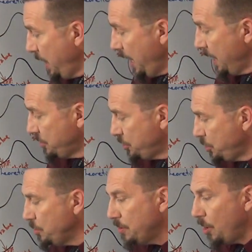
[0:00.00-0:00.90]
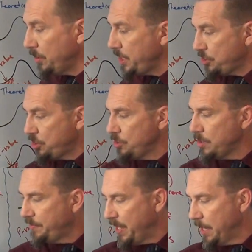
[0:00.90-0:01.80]
and two, only two
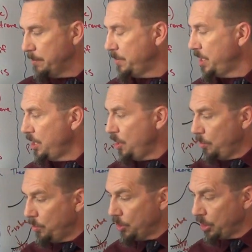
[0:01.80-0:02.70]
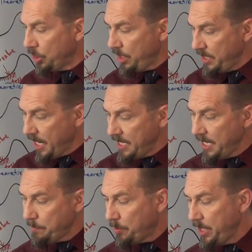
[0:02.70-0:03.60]
of them were
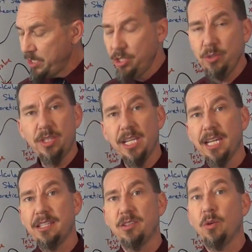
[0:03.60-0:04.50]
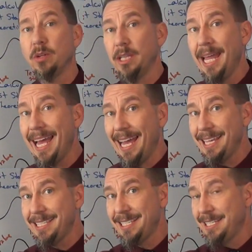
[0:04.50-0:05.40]
98.26 or
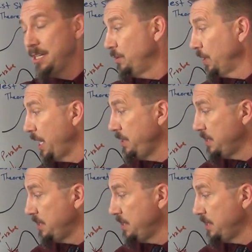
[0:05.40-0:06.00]
less, right?